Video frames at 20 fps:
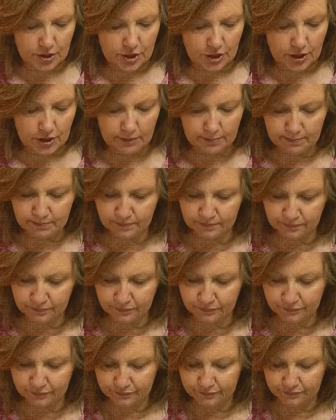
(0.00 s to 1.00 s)
shop.
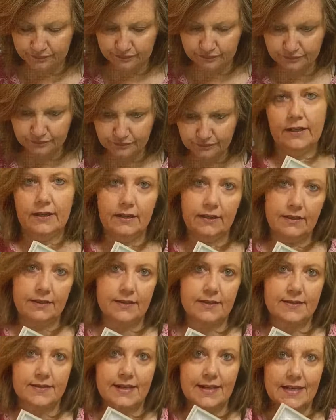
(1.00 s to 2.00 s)

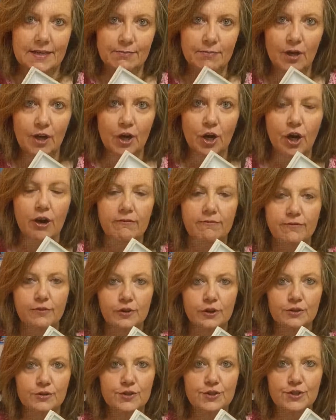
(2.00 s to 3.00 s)
So in my hot
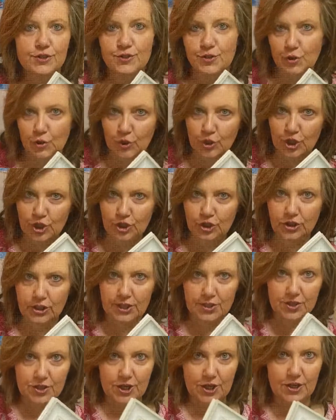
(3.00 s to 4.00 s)
foil tutorial, I
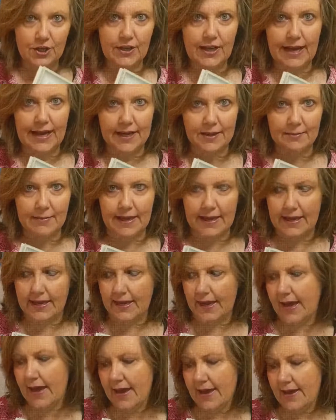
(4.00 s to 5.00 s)
show you how to make
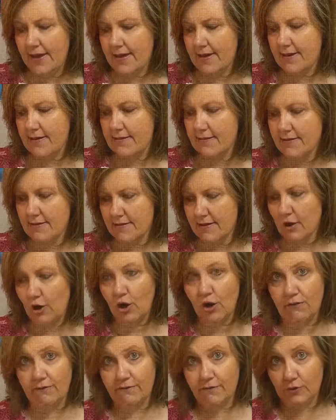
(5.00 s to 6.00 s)
a
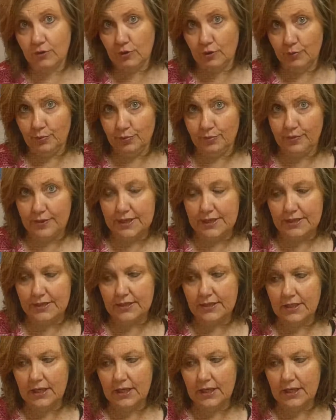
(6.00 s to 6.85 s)
hot foil print.